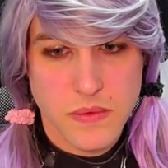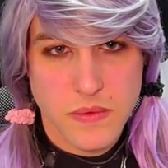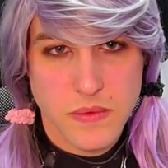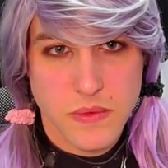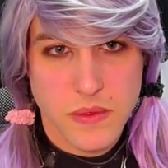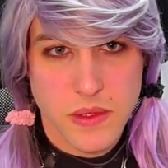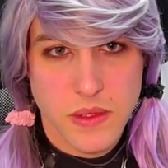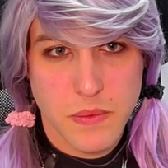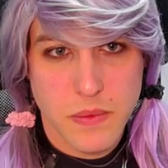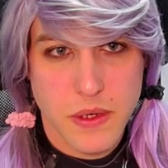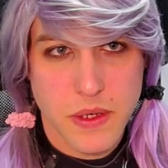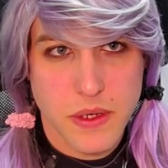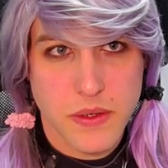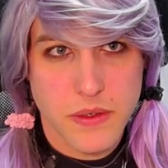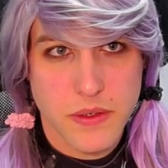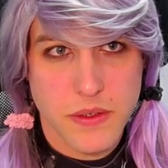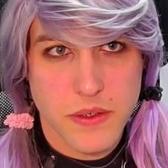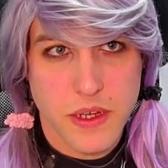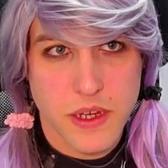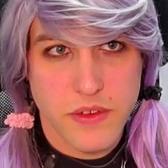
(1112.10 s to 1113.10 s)
Now we're going
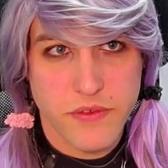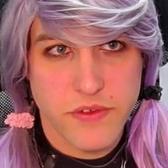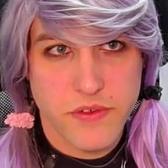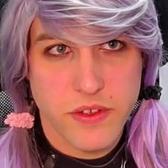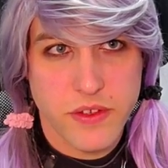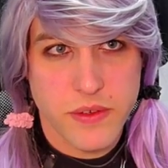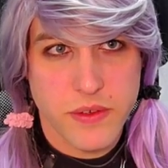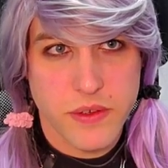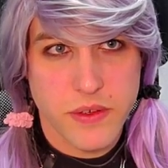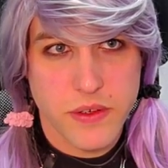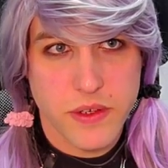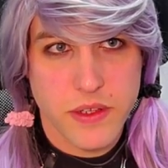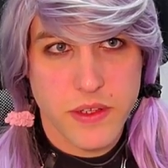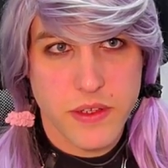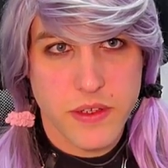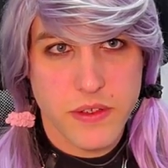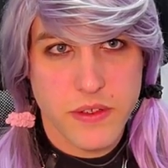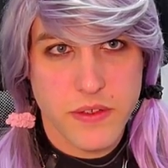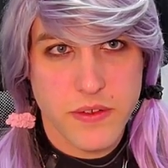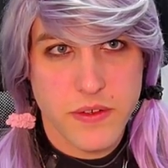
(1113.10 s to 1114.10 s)
to have to look at the
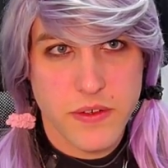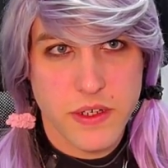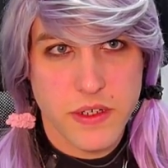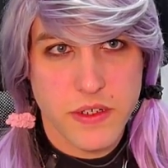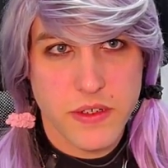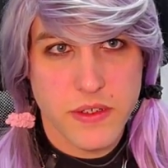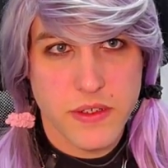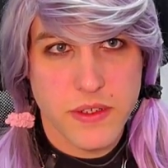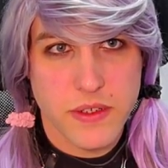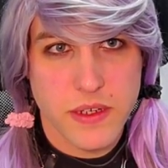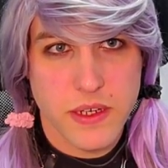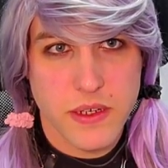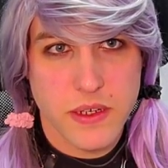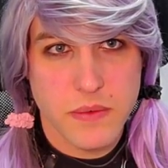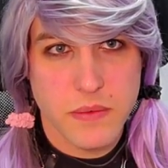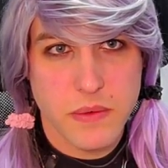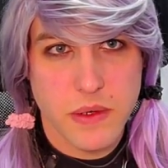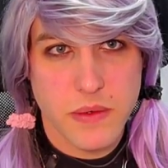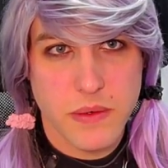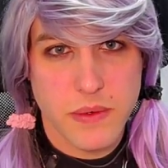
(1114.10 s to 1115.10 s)
instructions again.
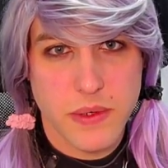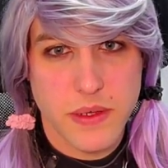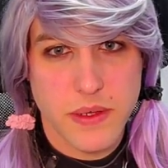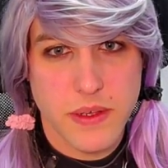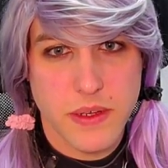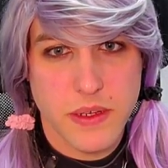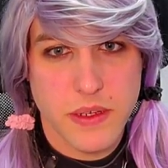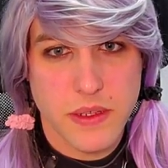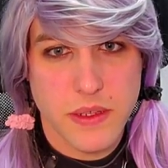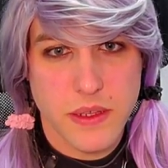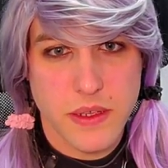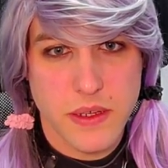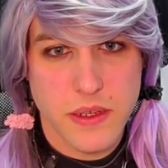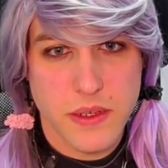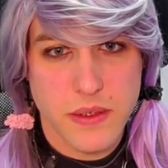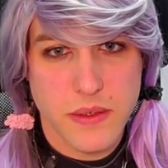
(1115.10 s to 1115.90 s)
Where were they? There.